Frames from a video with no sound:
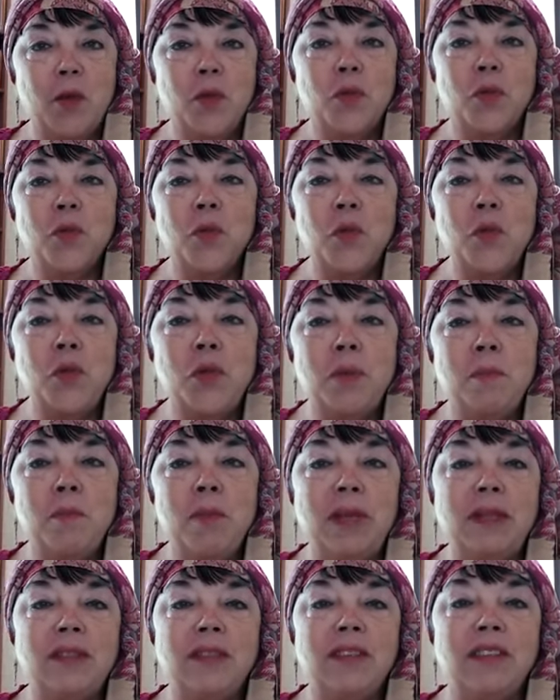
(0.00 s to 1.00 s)
Through the
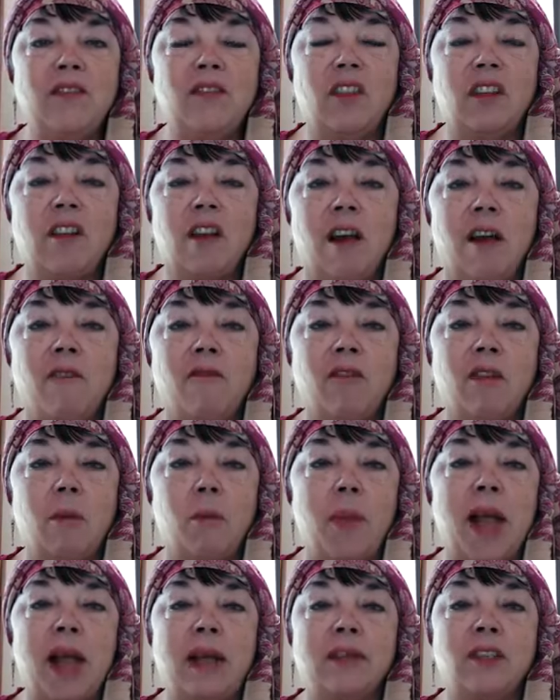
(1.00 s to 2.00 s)
midst of the convent
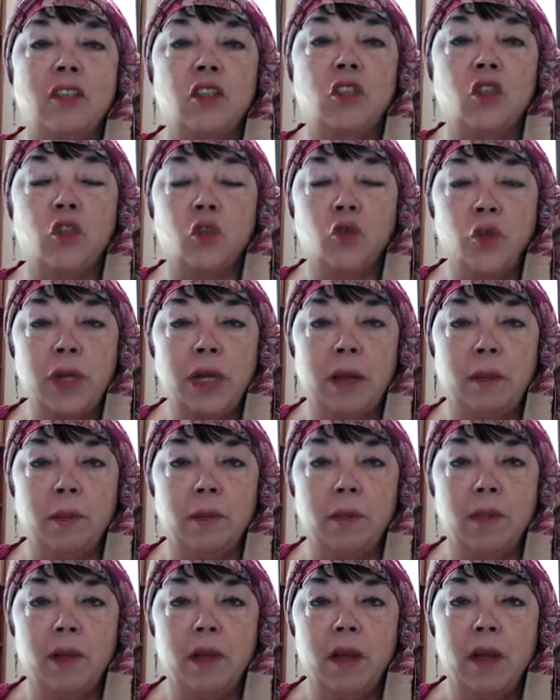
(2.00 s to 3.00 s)
passed a
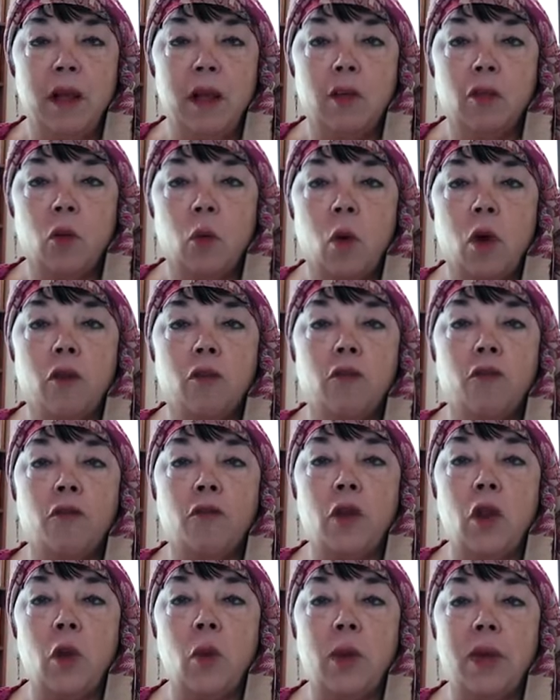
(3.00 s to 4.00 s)
stream, the water
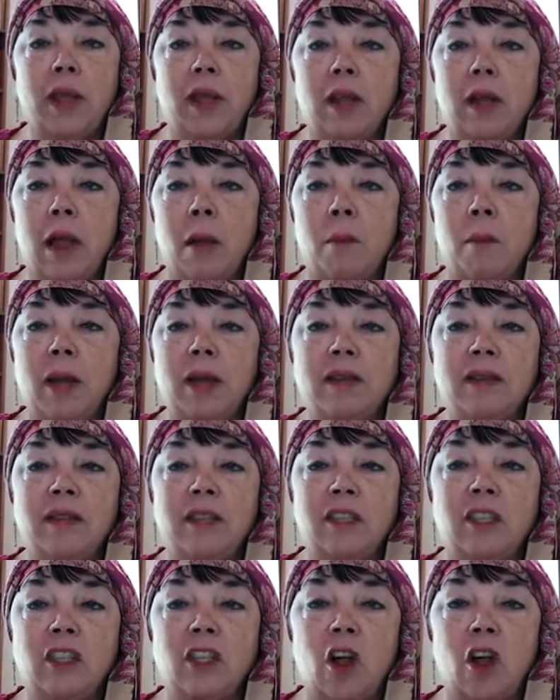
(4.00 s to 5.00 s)
flowing amongst
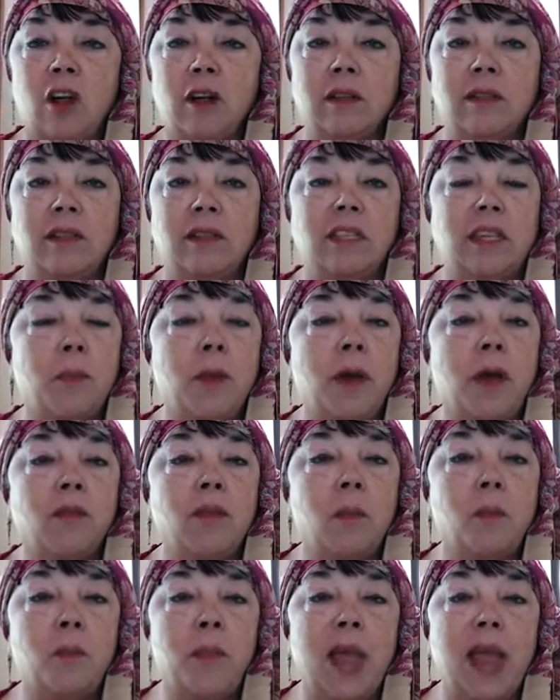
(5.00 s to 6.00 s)
its gardens, and upon
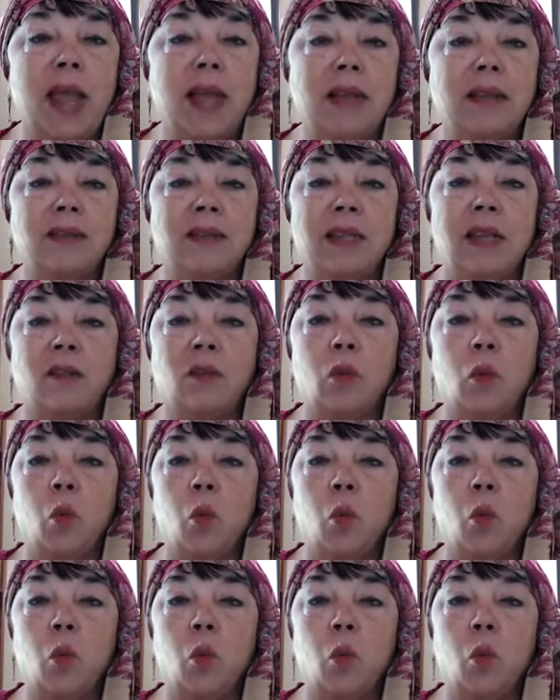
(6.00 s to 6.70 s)
the bank sat the